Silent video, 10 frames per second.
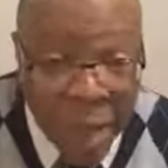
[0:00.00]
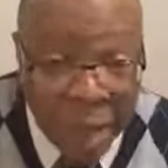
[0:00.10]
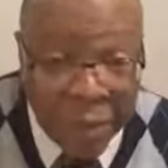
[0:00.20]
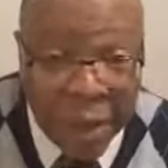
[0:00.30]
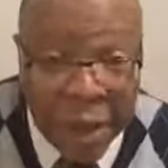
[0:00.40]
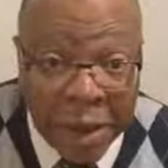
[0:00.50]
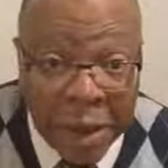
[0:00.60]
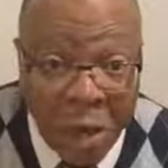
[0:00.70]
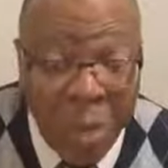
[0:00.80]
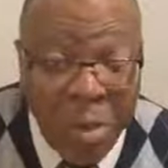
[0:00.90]
And then
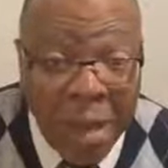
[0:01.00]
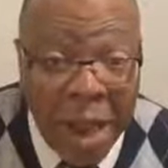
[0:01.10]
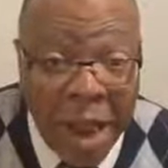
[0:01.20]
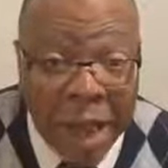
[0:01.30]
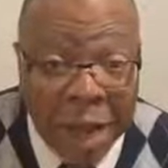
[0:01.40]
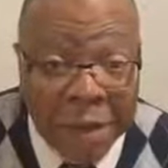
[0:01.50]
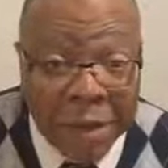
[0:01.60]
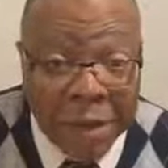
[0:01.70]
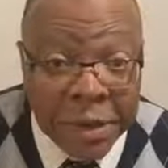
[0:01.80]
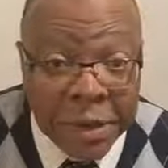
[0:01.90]
Open My
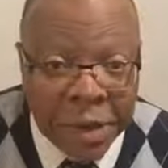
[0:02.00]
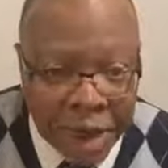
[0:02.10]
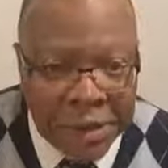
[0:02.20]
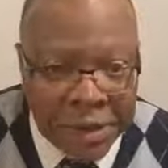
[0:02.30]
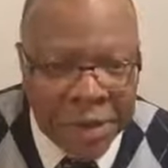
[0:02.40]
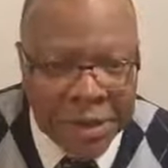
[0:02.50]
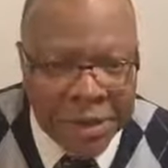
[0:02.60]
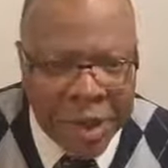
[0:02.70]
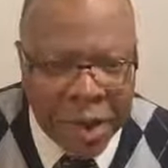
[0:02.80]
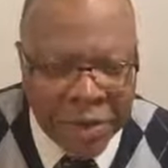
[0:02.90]
Eyes has another
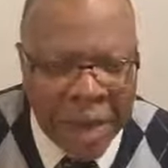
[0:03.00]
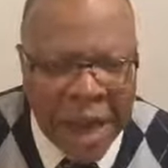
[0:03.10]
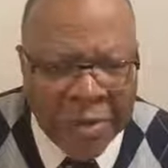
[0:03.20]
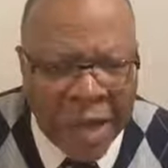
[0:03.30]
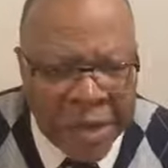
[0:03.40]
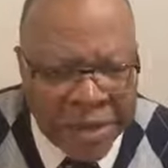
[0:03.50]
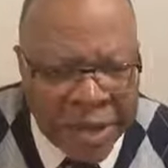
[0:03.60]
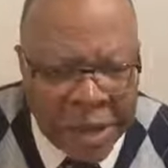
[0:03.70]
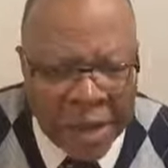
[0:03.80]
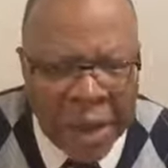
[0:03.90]
song that I may
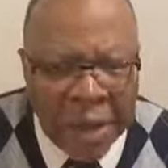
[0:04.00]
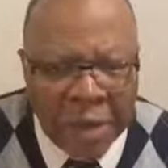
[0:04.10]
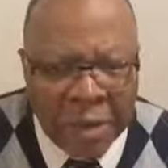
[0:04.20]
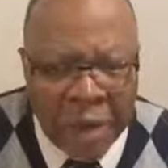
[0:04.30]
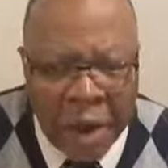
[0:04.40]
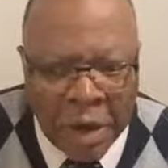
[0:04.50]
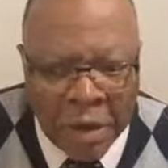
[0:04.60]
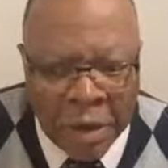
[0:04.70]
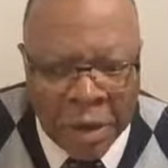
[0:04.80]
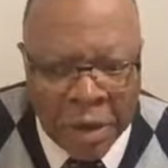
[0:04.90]
see.
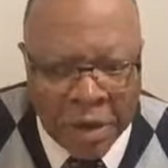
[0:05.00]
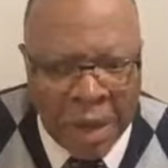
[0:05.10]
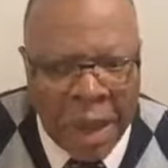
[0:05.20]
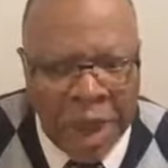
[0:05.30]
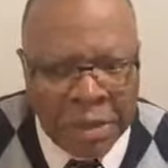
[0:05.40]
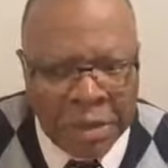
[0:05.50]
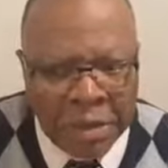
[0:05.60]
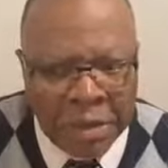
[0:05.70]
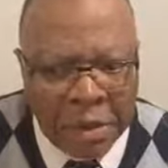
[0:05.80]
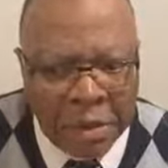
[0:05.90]
Look at
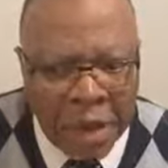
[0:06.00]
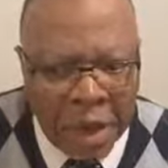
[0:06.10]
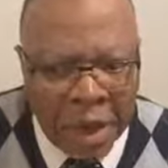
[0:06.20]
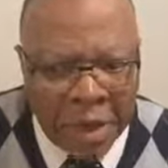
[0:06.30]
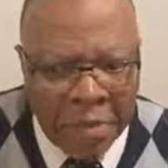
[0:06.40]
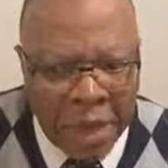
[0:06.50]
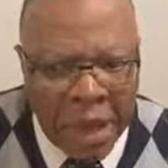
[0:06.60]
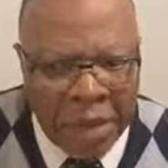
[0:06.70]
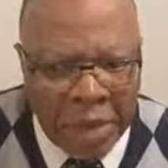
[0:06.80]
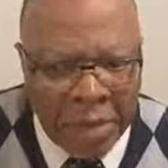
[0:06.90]
the
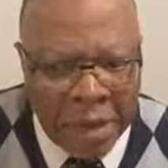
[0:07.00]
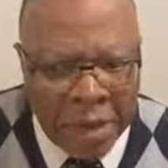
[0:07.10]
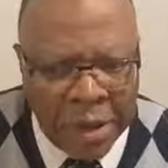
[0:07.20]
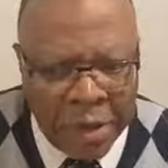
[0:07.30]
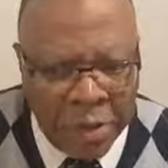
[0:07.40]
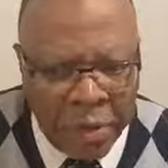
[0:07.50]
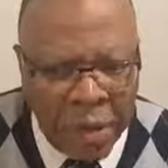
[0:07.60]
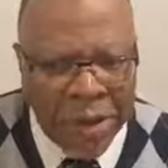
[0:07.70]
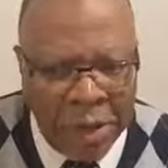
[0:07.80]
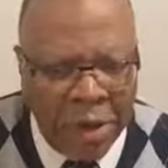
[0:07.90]
pandemic and
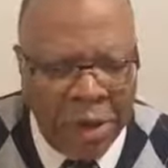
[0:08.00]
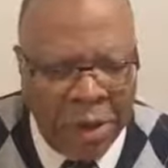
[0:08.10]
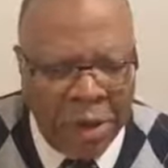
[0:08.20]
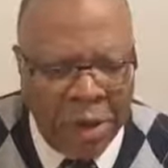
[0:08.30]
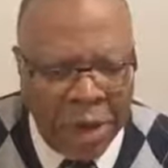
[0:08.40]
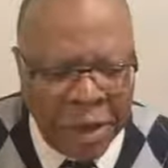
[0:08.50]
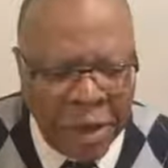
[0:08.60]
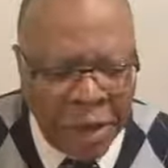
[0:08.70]
what's going on, and